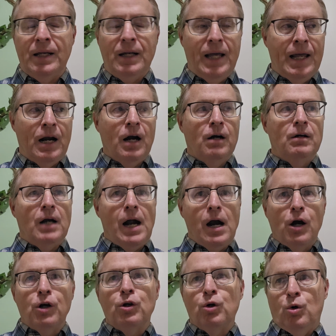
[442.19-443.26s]
And
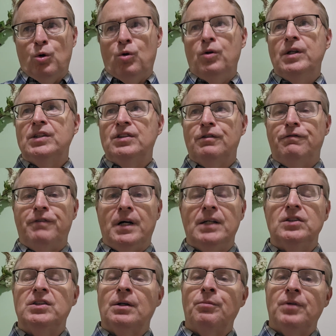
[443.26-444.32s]
our goal is to
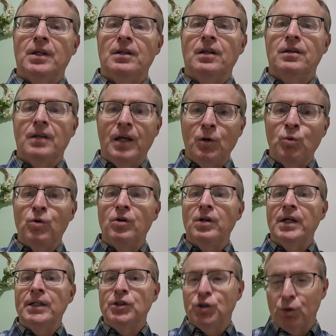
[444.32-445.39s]
find something that they
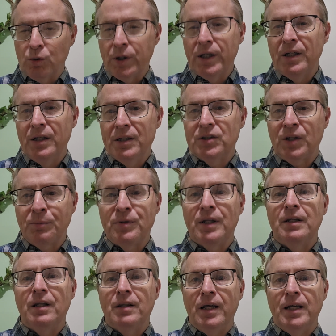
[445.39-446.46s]
will enjoy,
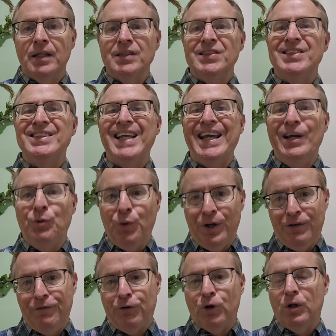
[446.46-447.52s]
something that they can stay
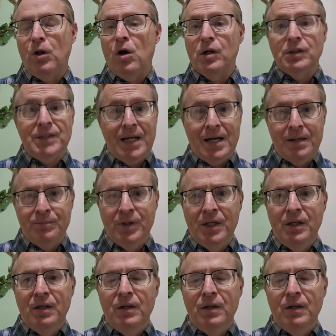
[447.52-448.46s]
with for a long time.